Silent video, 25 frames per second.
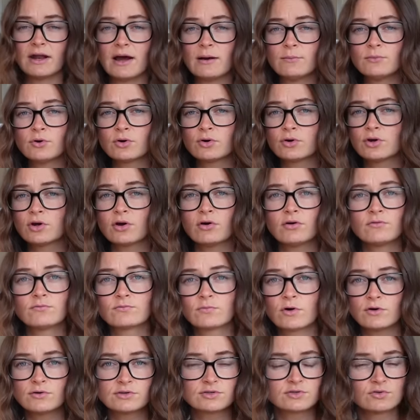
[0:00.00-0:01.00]
I'm not going to go and
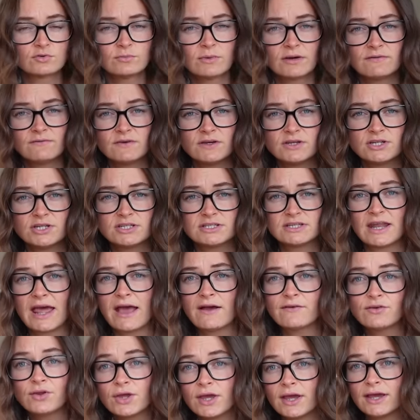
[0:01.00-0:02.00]
roast all my veggies and
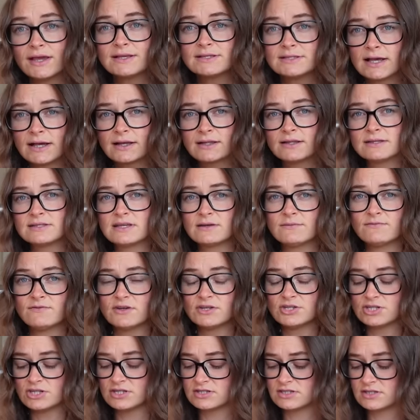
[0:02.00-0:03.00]
have to get exactly the same
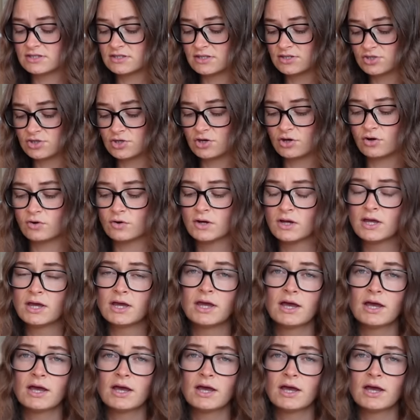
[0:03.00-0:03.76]
veggies as this girl.